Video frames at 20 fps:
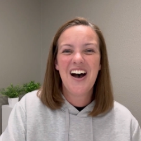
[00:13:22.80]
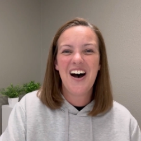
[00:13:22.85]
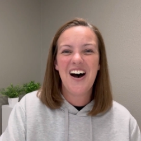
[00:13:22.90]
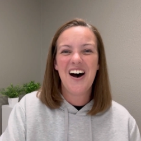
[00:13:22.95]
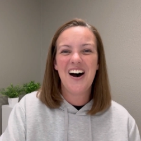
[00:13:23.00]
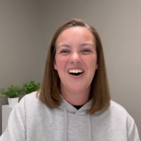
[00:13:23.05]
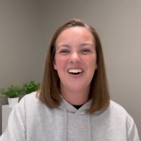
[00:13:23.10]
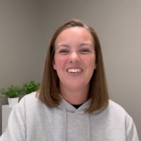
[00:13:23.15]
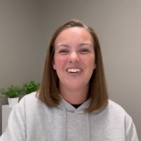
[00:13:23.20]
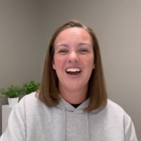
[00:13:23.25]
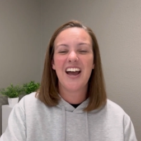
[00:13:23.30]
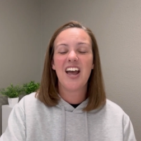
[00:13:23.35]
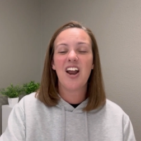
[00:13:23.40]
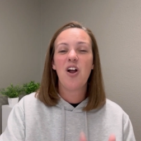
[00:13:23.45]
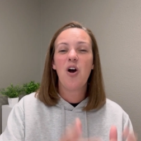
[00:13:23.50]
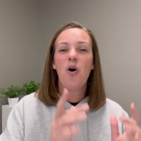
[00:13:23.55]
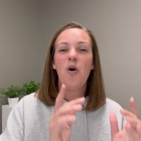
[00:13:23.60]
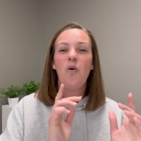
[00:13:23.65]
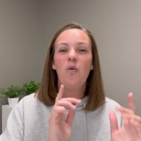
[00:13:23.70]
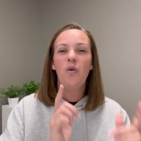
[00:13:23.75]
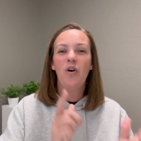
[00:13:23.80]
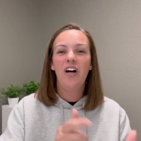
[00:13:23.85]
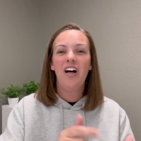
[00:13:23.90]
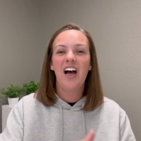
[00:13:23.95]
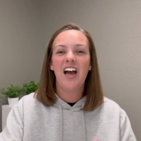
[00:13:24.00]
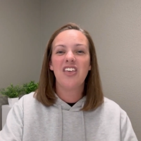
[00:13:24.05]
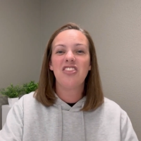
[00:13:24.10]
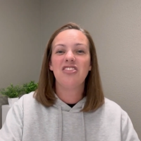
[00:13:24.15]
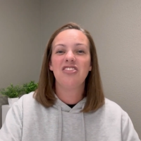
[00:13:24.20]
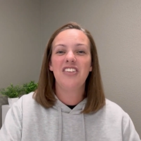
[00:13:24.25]
All right. Well,
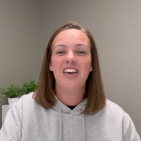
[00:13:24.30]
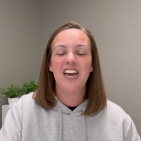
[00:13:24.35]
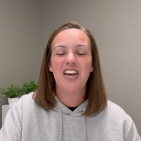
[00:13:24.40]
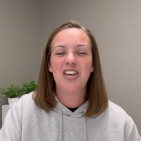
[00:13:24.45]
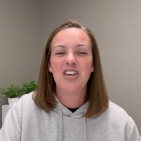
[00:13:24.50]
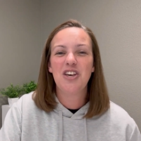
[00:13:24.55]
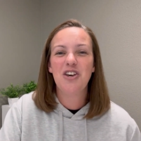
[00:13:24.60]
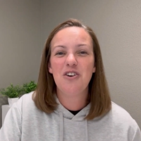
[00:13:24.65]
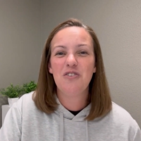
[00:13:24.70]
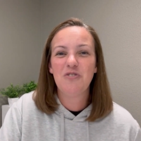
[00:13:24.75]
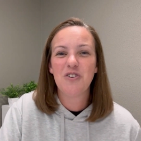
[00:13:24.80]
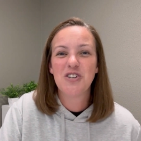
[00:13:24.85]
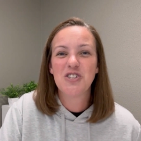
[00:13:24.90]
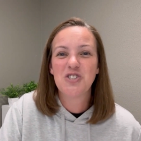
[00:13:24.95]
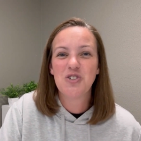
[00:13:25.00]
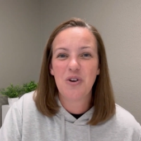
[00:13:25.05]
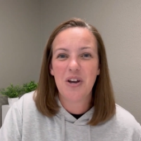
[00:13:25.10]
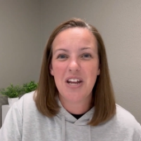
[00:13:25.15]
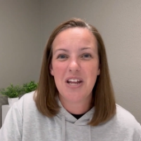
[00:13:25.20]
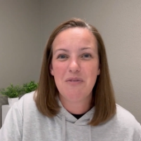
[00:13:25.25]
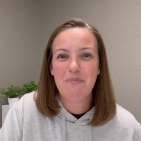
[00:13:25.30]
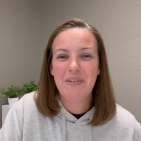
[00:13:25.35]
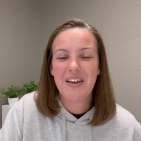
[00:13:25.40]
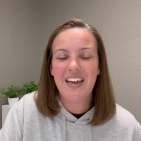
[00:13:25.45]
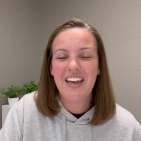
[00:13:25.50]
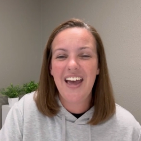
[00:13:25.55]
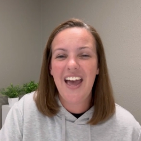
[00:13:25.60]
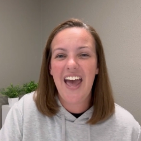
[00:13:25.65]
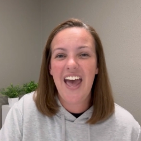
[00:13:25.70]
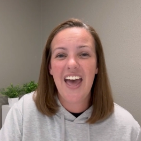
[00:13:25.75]
I thank you for joining
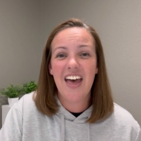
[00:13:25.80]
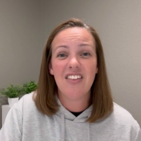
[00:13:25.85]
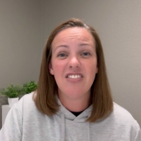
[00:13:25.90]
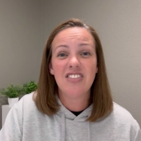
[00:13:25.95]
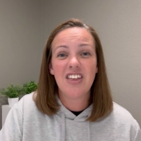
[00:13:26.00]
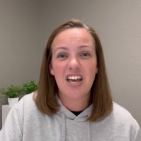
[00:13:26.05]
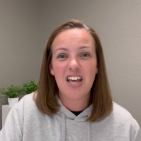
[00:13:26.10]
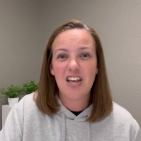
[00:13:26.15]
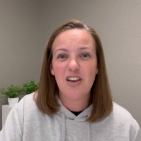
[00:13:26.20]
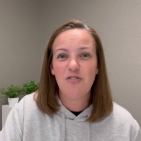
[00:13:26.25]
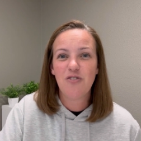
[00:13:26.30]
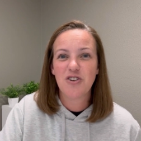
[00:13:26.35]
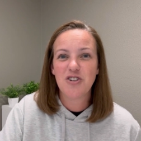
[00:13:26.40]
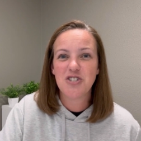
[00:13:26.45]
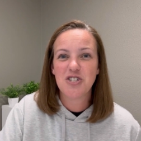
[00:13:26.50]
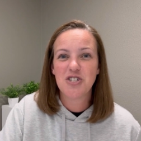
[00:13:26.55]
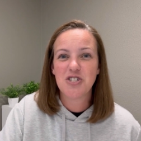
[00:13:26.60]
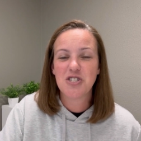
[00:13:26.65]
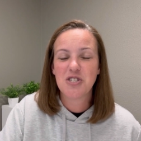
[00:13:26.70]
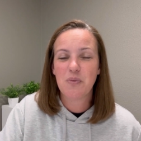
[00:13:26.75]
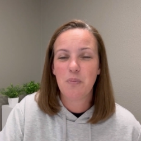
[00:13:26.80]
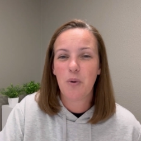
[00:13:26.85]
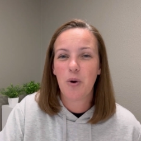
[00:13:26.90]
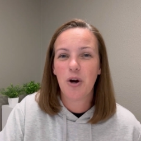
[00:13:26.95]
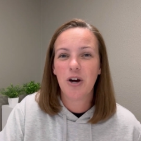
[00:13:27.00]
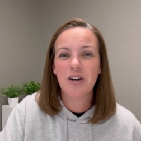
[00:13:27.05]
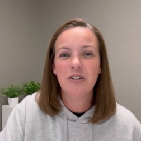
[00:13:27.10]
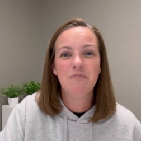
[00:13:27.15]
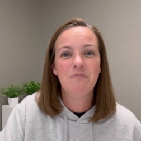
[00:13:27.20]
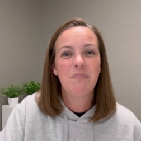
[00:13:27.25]
me, and thank you for your
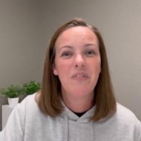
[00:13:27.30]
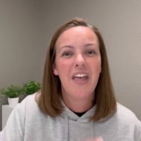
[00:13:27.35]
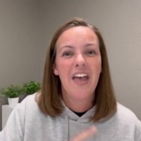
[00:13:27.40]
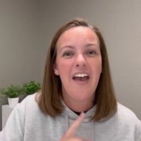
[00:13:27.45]
support,